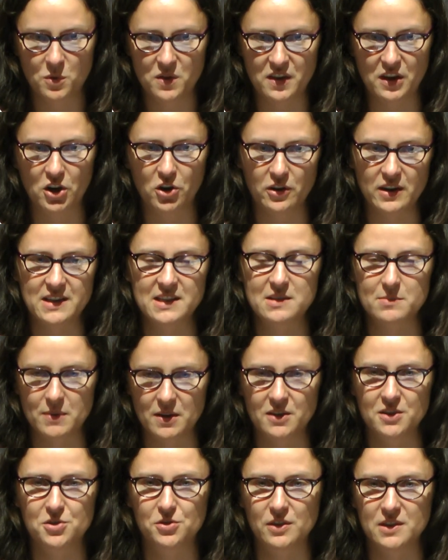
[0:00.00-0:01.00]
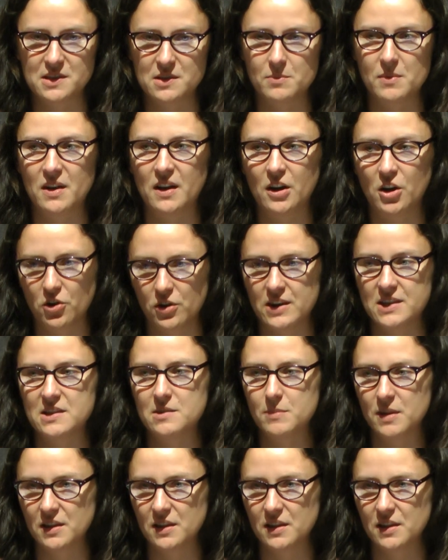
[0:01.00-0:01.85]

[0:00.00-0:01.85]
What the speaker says: increased militarism and increased